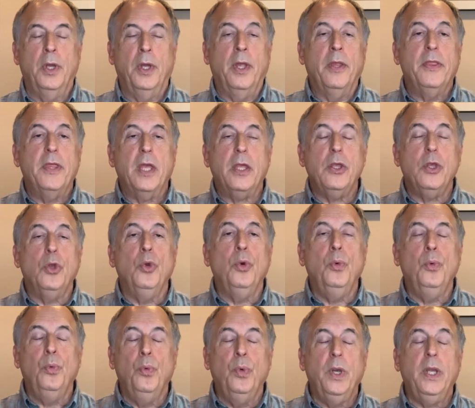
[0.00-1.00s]
that you
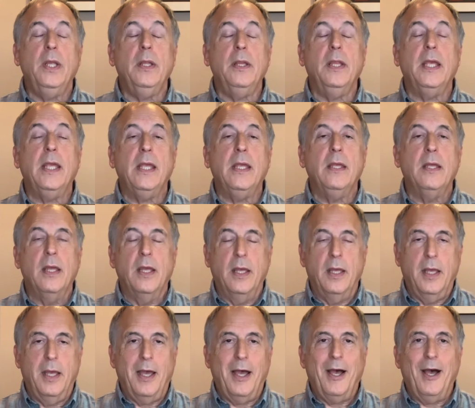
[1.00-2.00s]
really
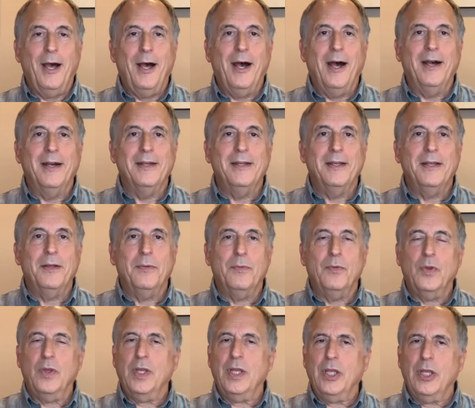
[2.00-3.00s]

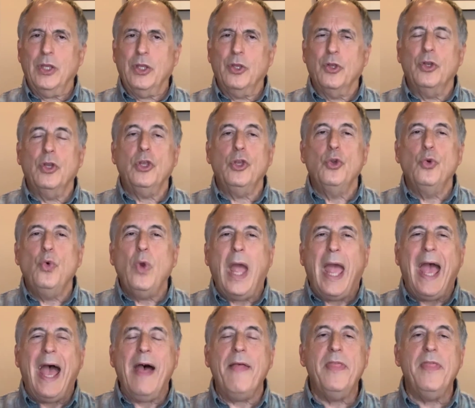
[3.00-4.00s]
you
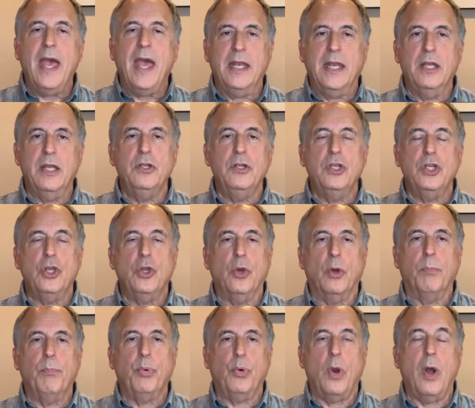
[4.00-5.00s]
add that into your
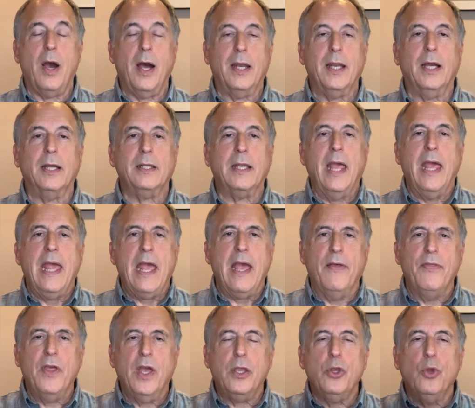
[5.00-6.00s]
product
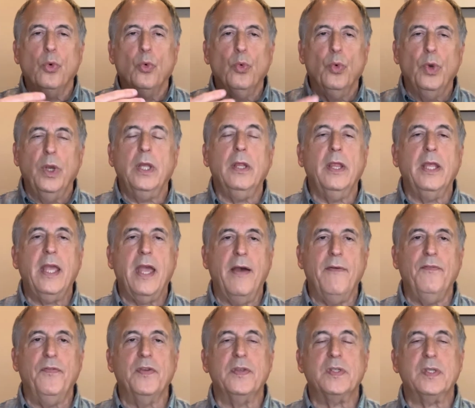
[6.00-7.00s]
and that you really
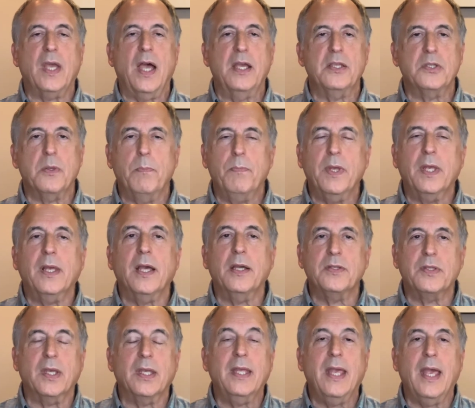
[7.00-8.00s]
emphasize it,
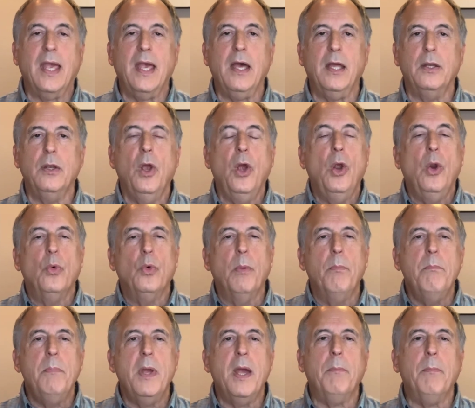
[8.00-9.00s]
because again,
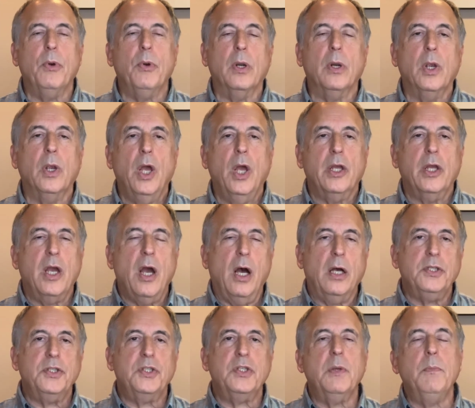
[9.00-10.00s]
remember,
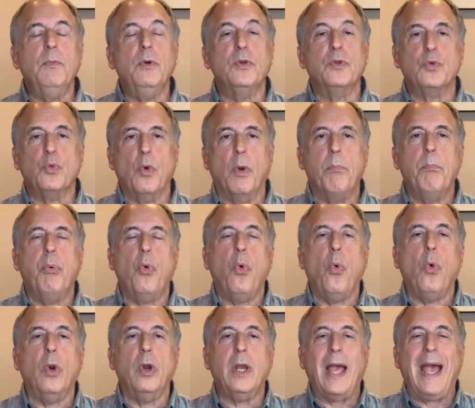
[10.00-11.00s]
customers
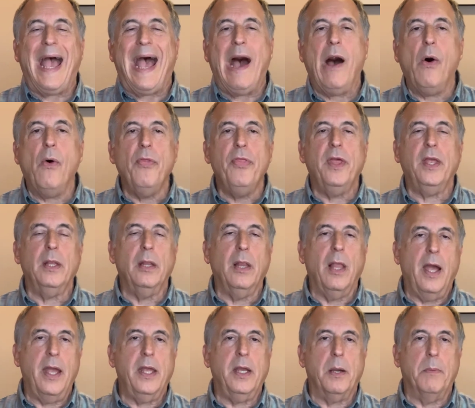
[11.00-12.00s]
report how they
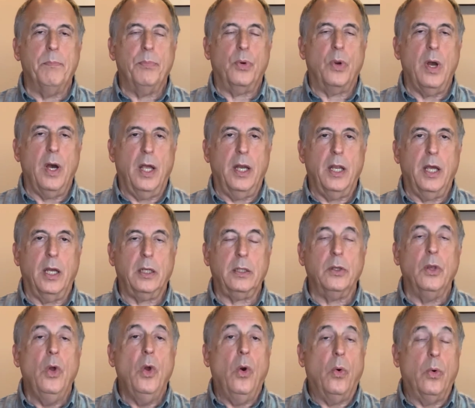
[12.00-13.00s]
like a product
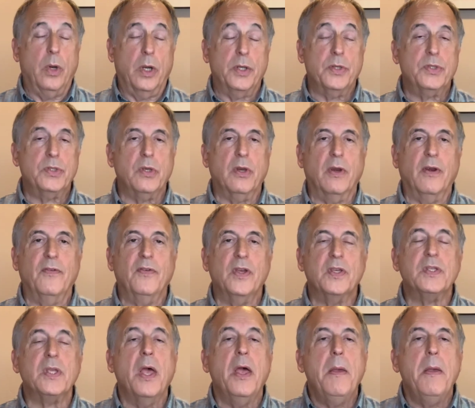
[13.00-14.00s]
or a
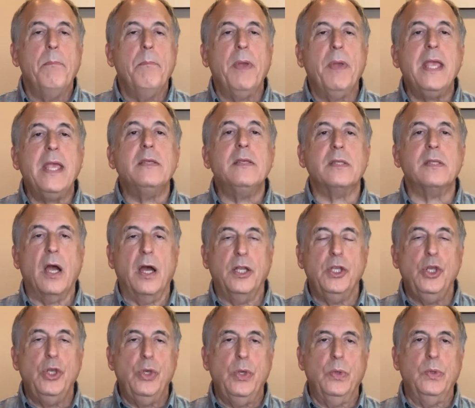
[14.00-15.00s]
service based
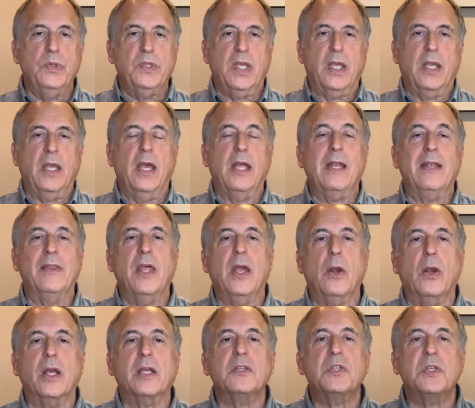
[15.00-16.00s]
on using it and
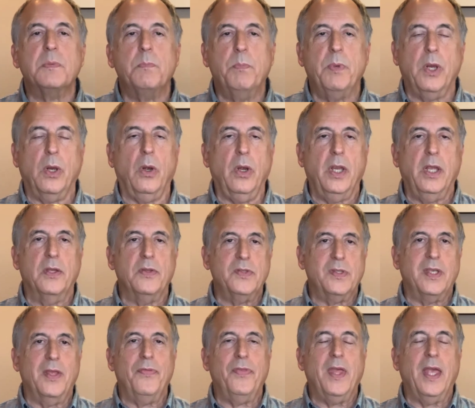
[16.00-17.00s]
their
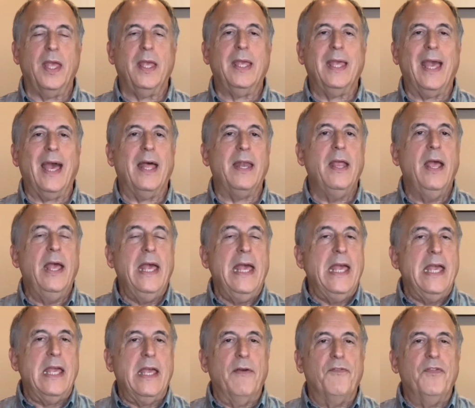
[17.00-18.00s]
experience that they get.
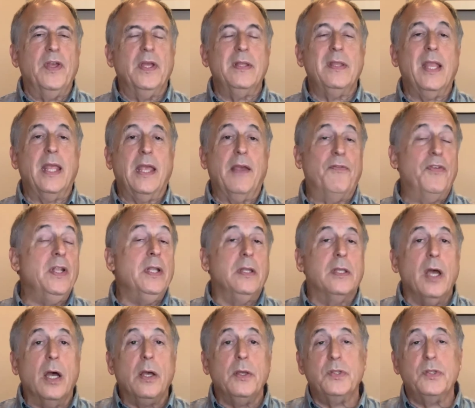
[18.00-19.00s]
If it
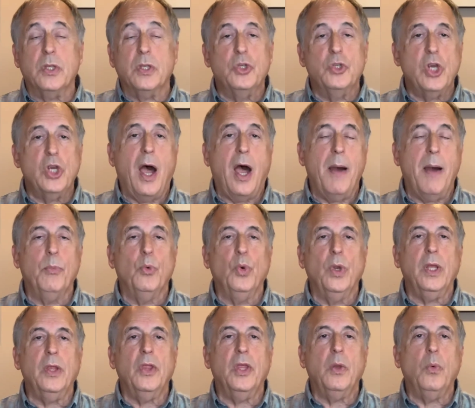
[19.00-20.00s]
does the job
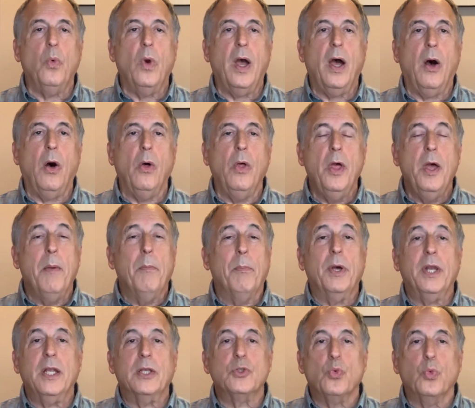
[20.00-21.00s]
really well,
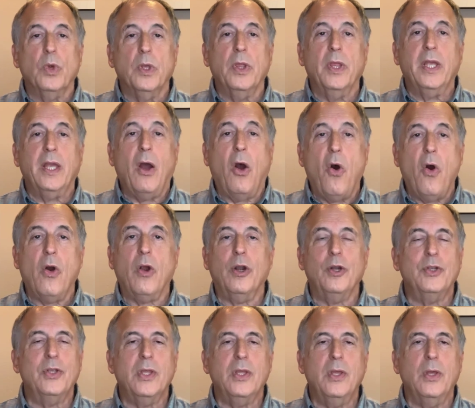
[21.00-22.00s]
but it's really
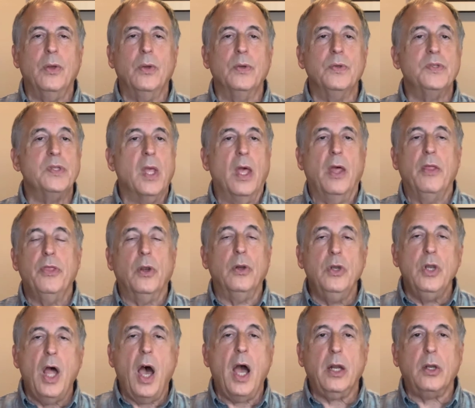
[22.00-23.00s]
hard to use, they're
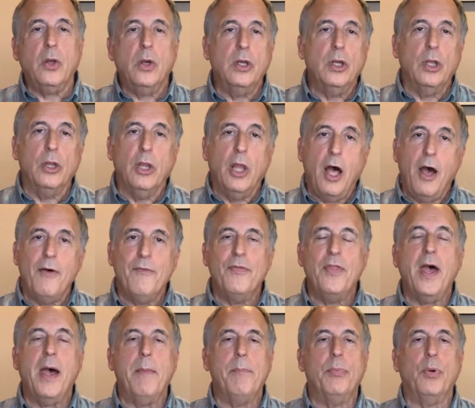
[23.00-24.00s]
not going to love
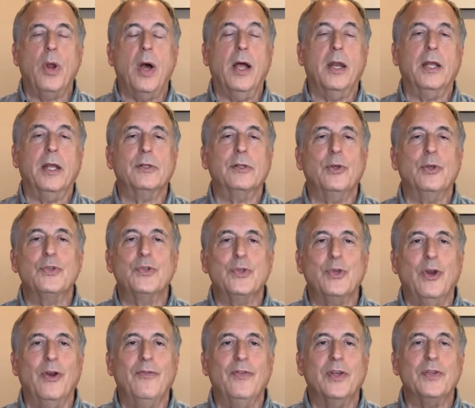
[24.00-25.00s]
that product or
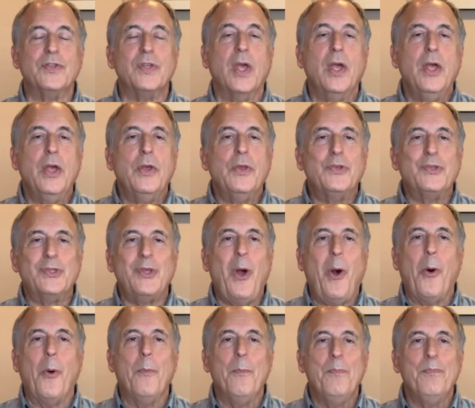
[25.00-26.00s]
service.
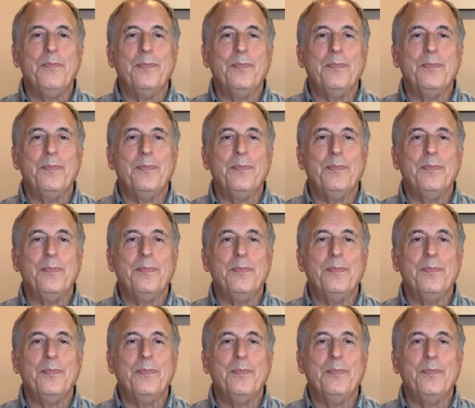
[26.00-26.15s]
So,